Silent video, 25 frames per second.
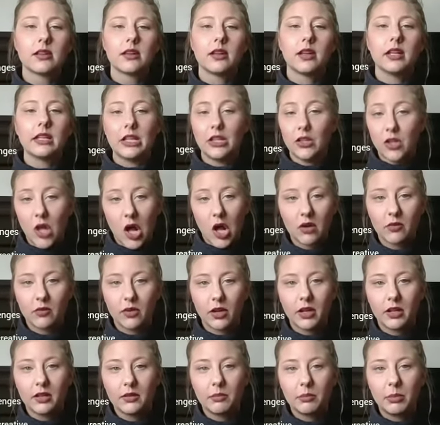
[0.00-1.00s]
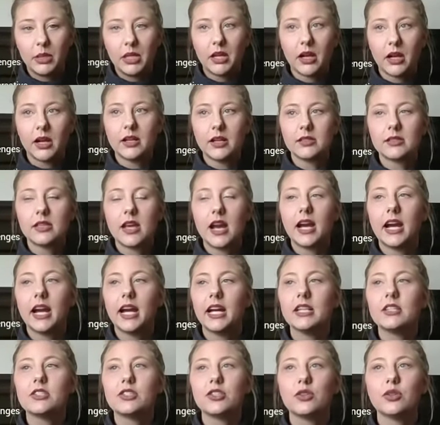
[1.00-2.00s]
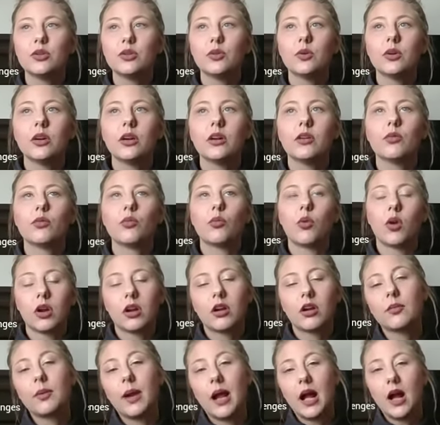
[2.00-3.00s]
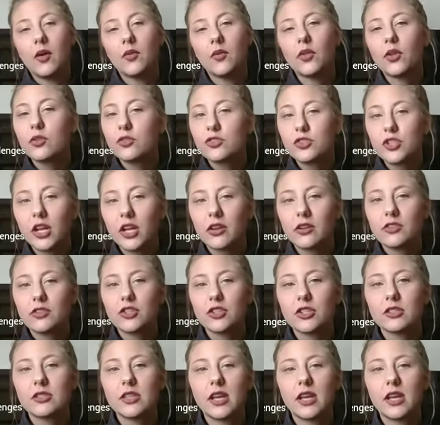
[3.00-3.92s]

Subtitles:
in the long run because I had to work around those challenges.